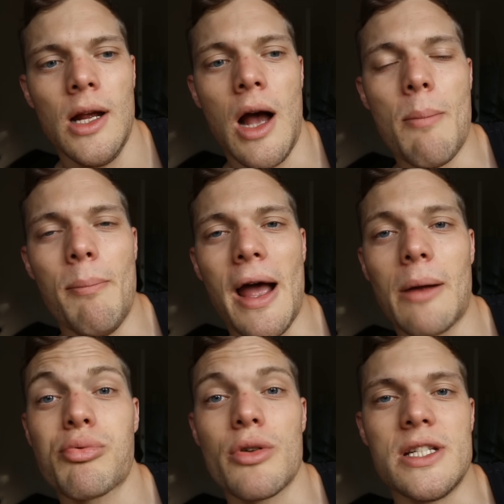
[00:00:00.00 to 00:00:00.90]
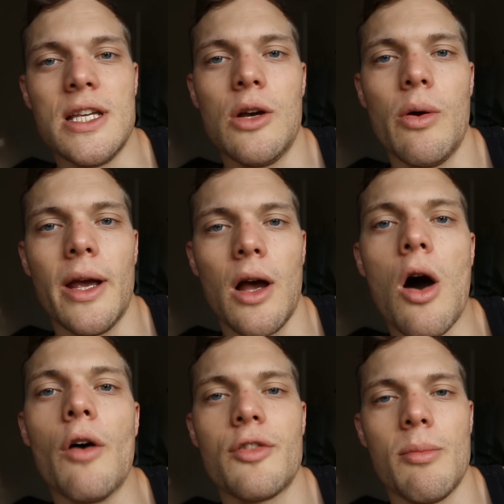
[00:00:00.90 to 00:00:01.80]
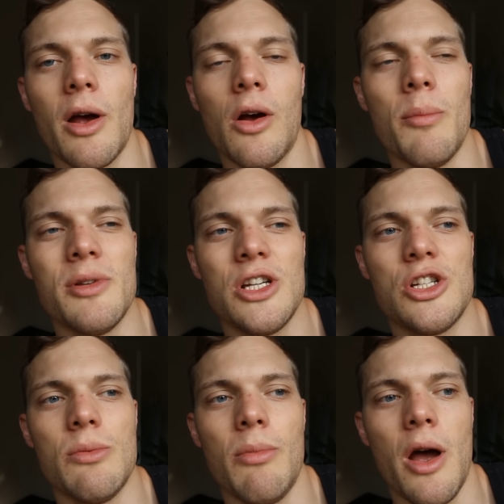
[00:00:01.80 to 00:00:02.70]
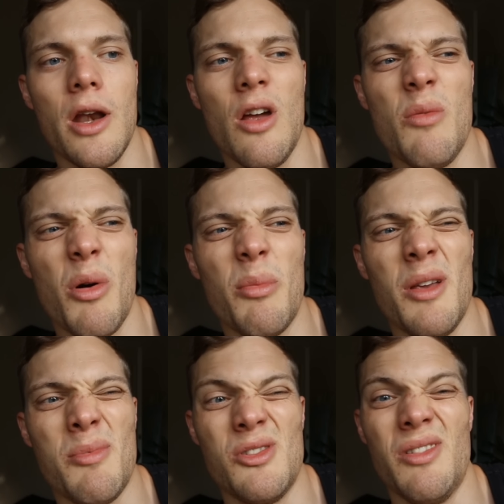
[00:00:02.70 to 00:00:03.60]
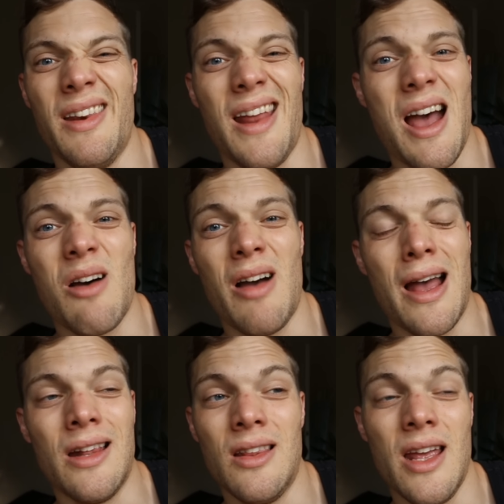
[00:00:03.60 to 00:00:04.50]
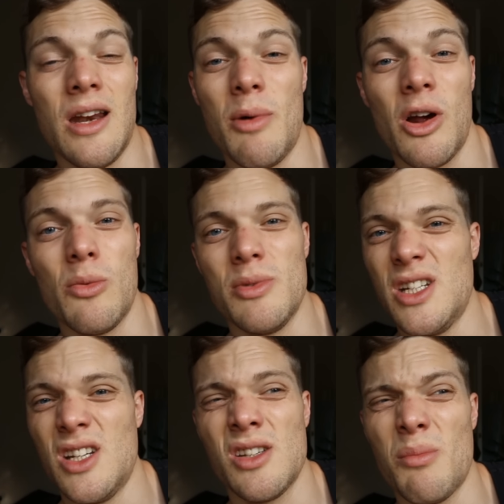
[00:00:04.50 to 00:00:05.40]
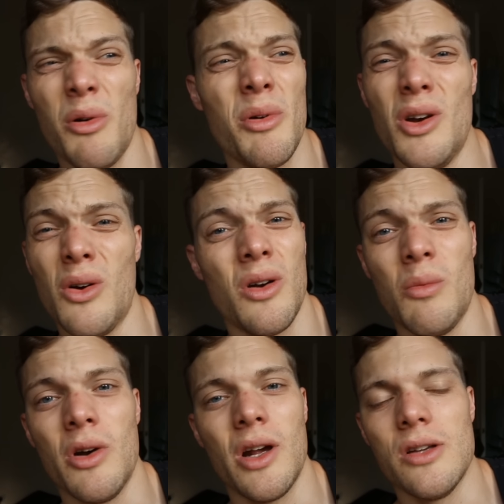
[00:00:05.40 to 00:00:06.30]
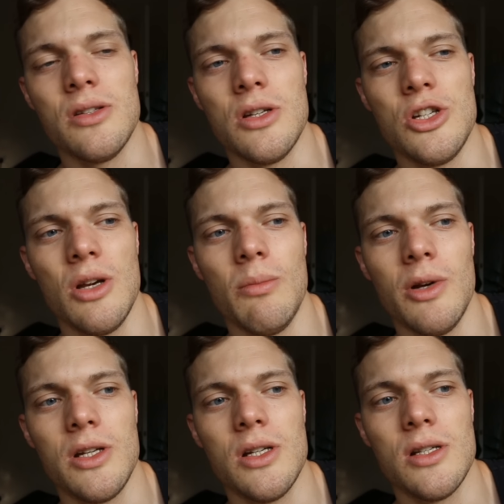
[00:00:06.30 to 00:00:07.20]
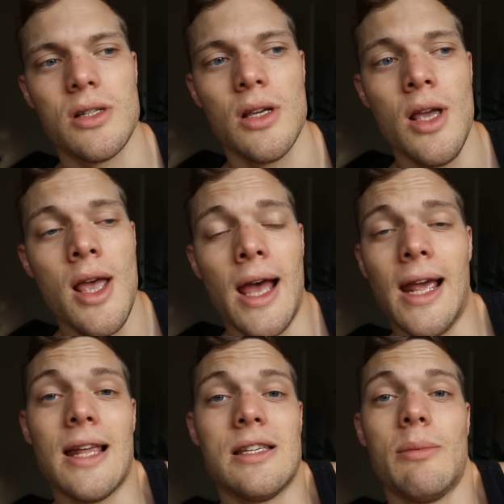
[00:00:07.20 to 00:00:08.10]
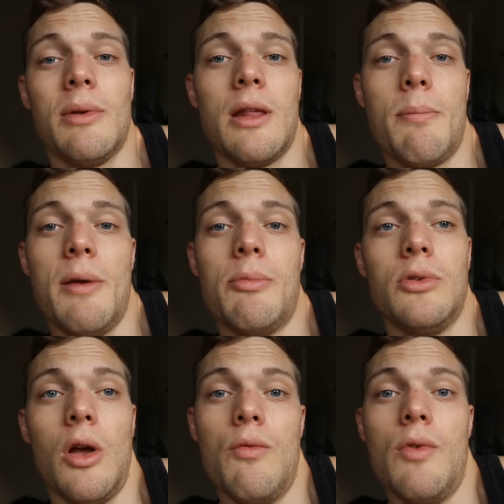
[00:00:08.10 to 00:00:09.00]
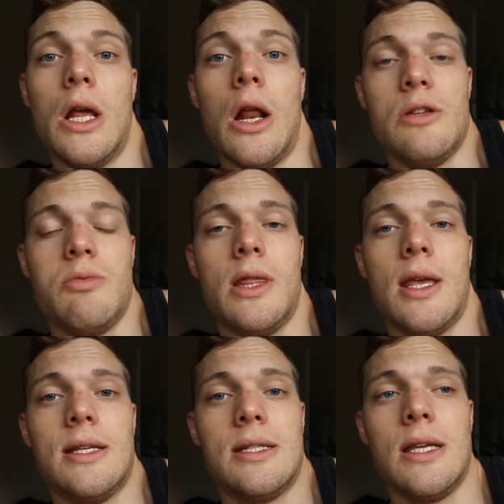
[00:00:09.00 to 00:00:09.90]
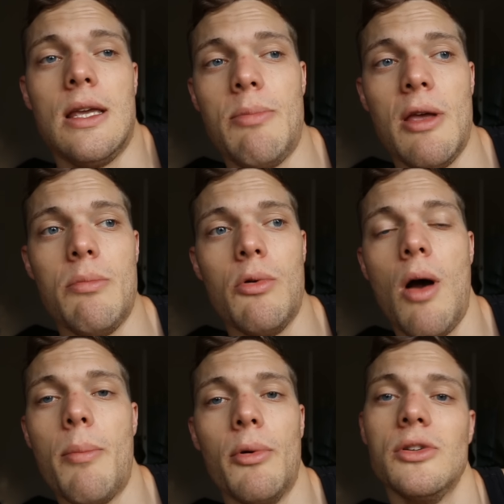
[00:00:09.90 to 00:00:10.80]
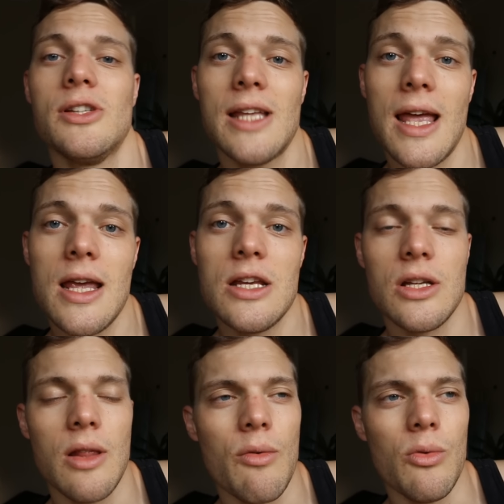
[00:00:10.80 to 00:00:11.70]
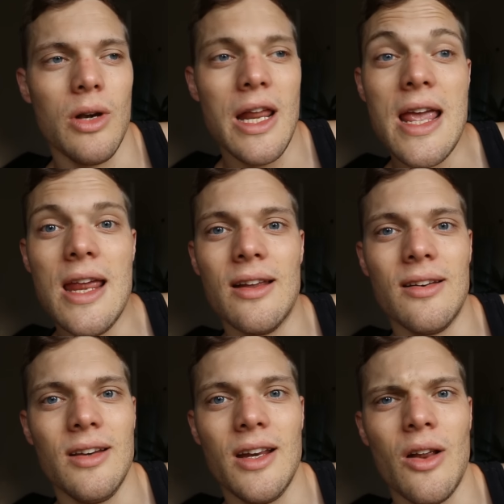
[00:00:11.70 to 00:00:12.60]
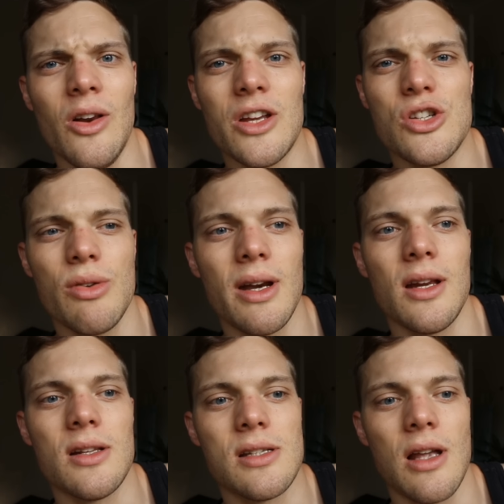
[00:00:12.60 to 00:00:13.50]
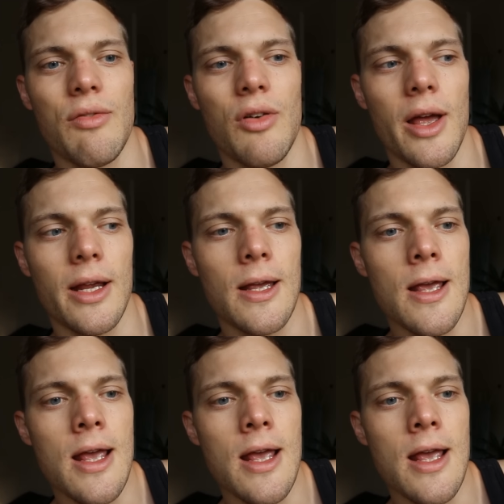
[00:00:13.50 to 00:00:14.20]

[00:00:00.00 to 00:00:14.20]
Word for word: come back pretty quick after my competition but I know probably between now and the end of my competition so I'm probably not going to want to go to the gym which is again something that people don't realize when they see people up on stage and they're all lean and you know looking shredded and stuff like